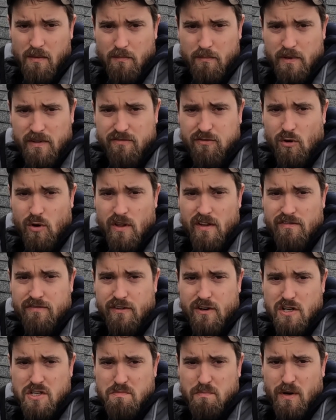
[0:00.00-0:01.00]
before the
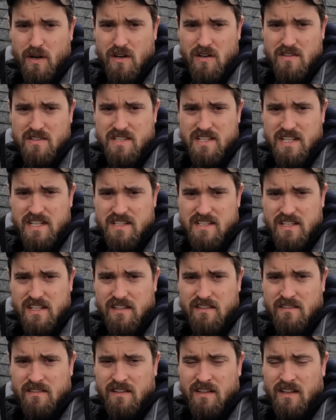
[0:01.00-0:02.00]
first burn
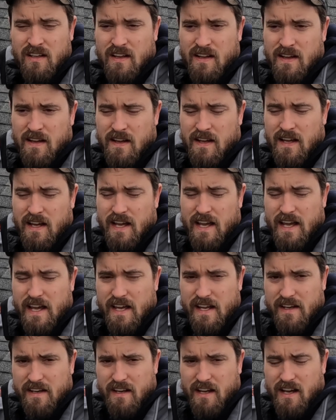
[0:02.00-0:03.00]
season
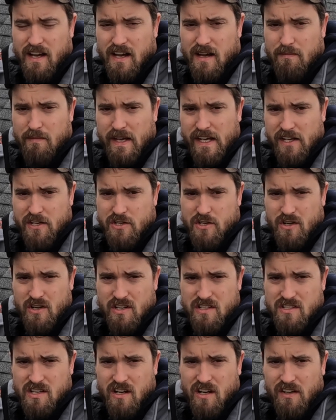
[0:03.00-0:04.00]
and make sure
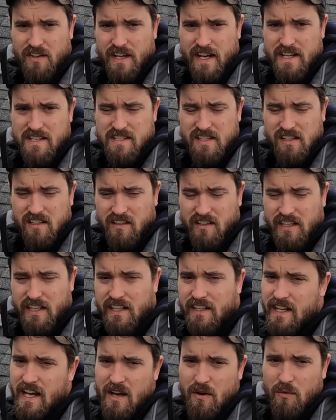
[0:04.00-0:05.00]
it's all nice and
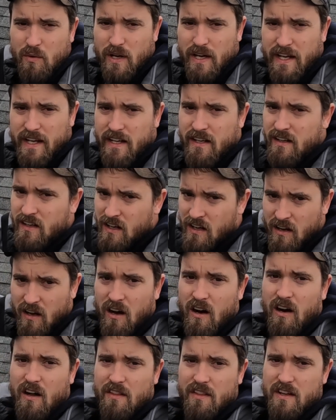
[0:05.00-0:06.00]
clean. That way
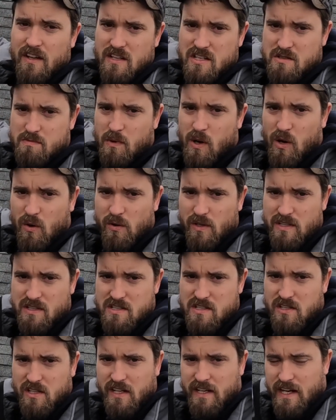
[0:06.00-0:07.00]
all the smoke and
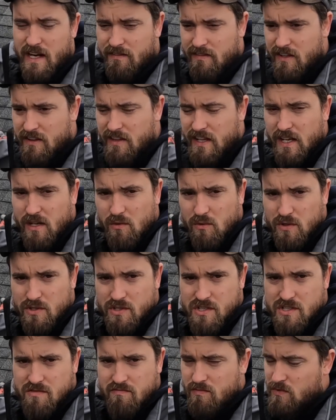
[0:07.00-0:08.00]
soot and everything will
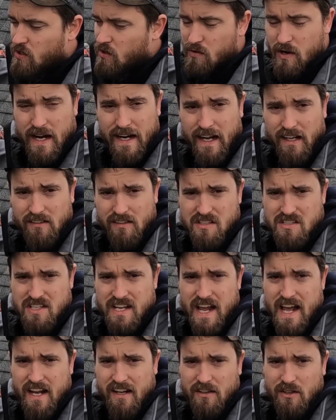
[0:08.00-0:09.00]
just go right out the
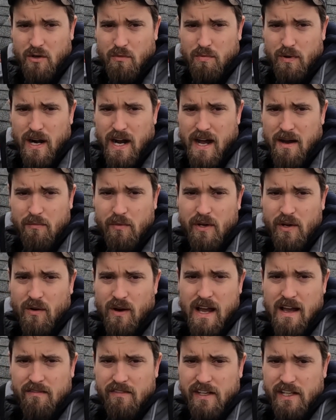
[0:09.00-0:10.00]
stack, no problem. We don't
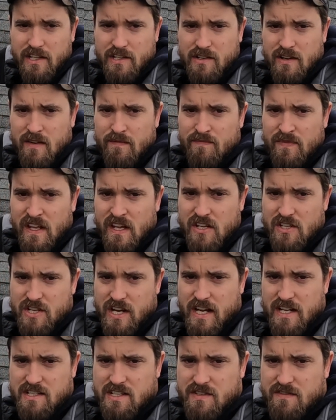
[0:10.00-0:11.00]
have any
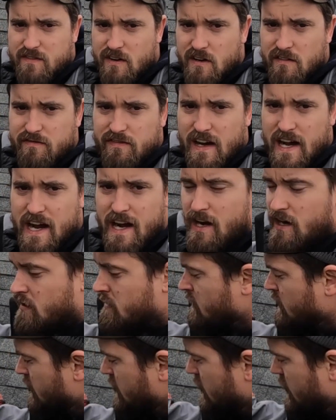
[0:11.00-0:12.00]
chances for a fire.
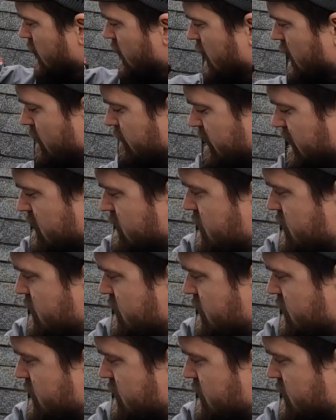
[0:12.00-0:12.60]
This